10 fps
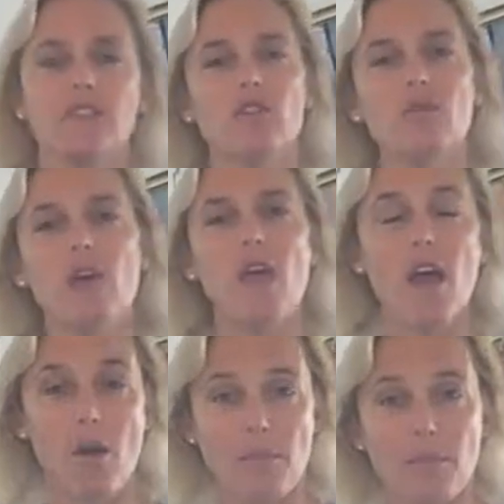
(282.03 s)
if you
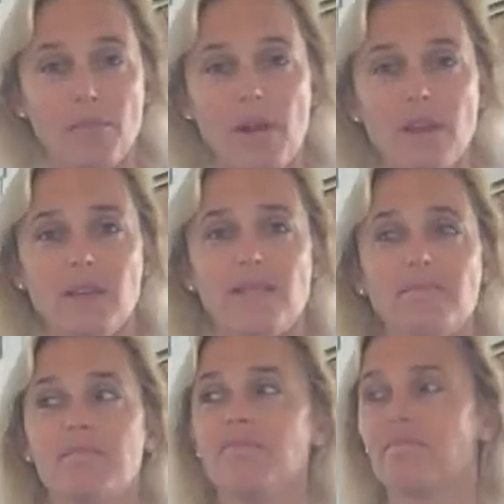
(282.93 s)
help them with money?
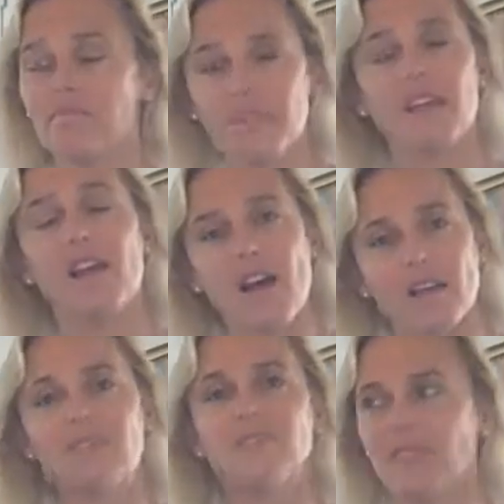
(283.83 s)
Yeah,
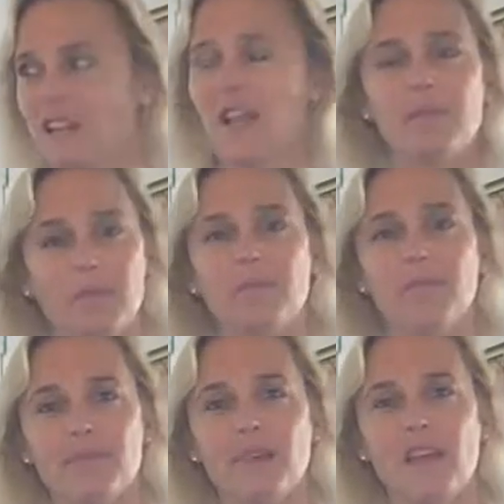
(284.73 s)
enable.
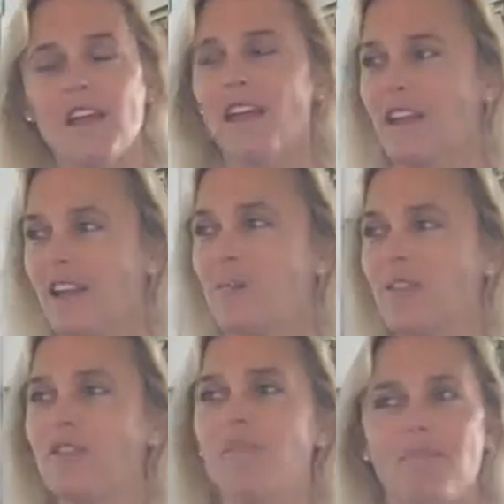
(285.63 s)
Enable.
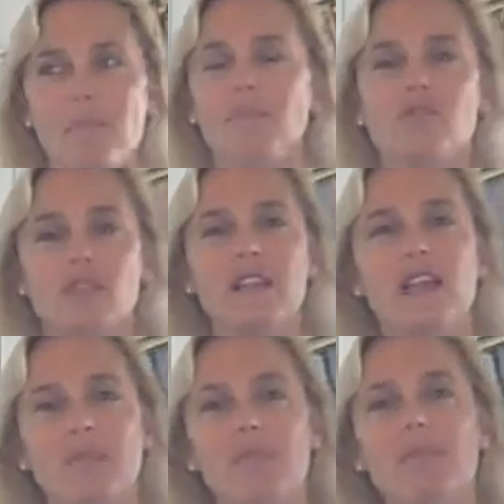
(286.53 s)
People should
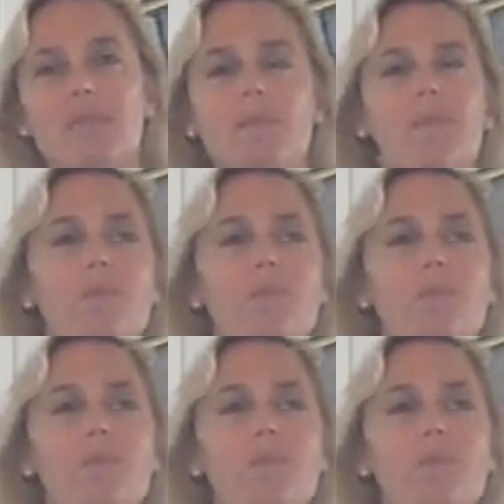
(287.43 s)
enable people